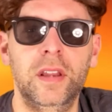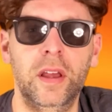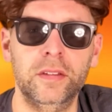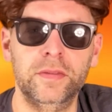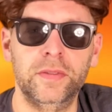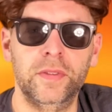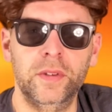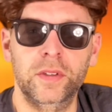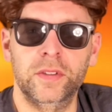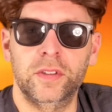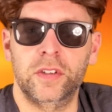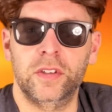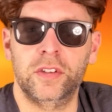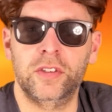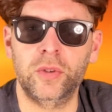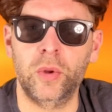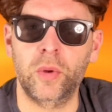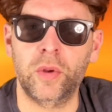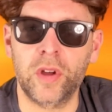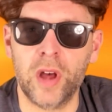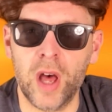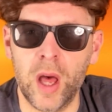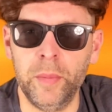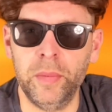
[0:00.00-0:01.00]
Now the phones are so
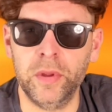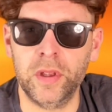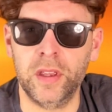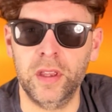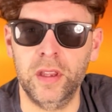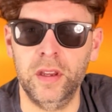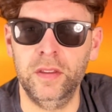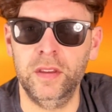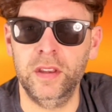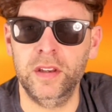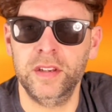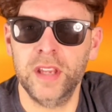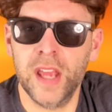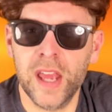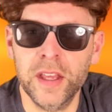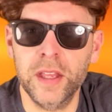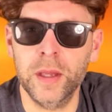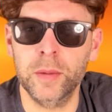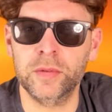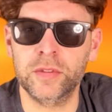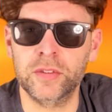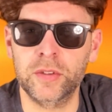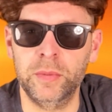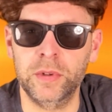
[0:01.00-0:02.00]
complicated and they take
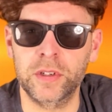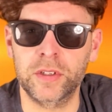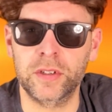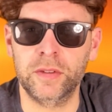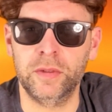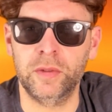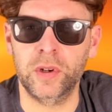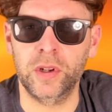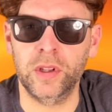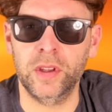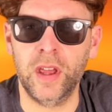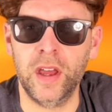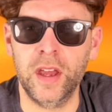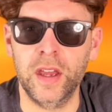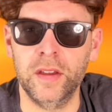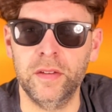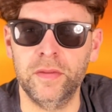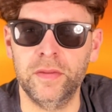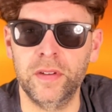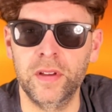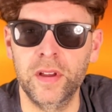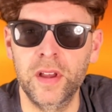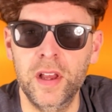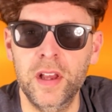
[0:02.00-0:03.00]
up so much of our
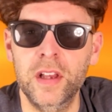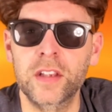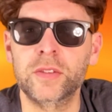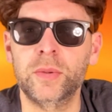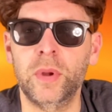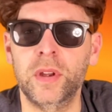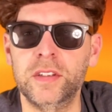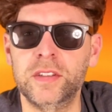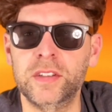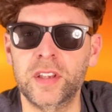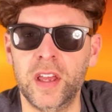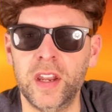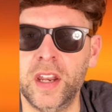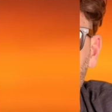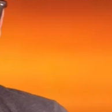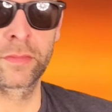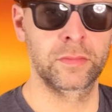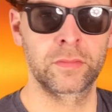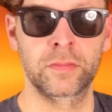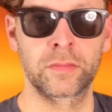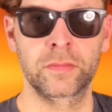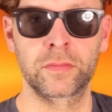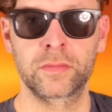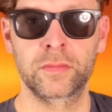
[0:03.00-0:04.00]
life. So I decided I'm
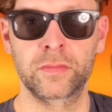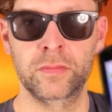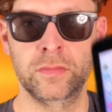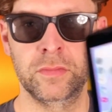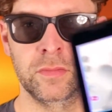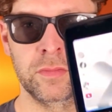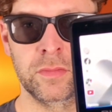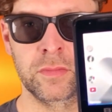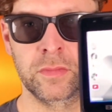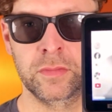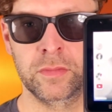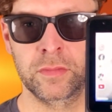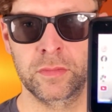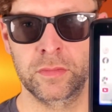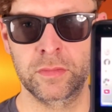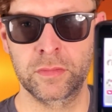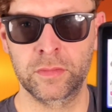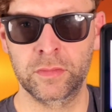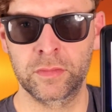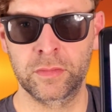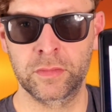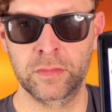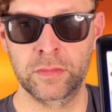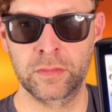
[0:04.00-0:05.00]
gonna go back in time.